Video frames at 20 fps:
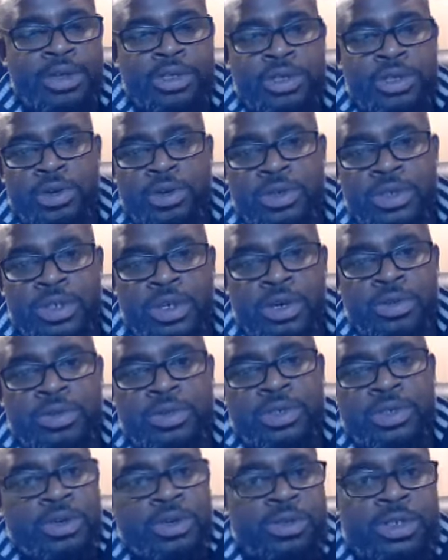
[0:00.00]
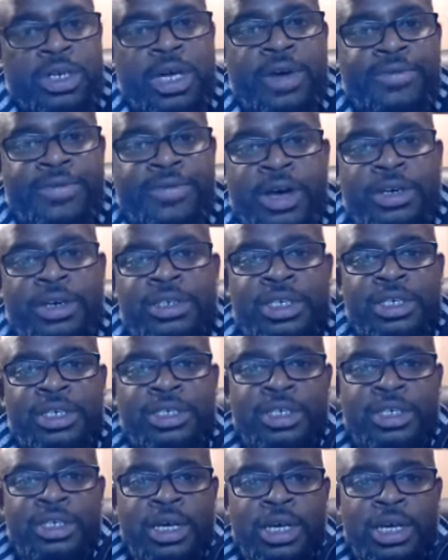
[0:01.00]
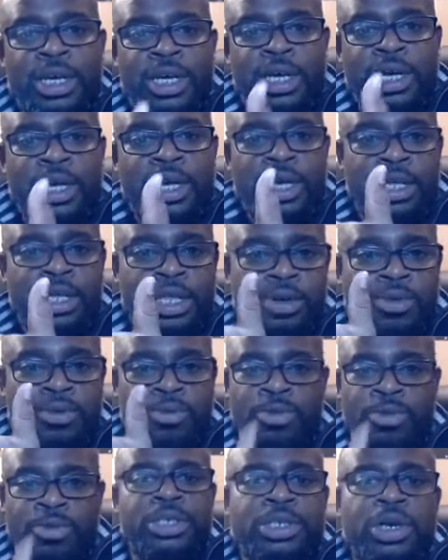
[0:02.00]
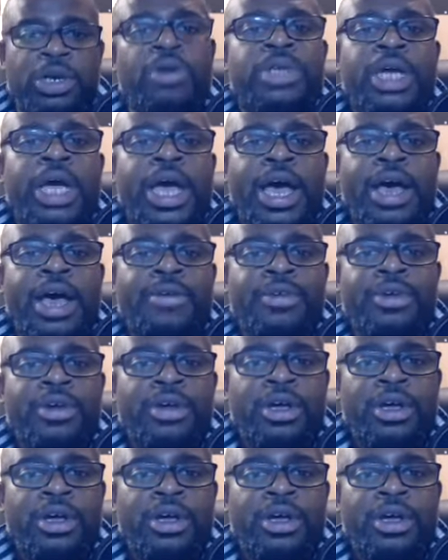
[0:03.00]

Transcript: that turtles don't. Turtles have faculties that we don't have,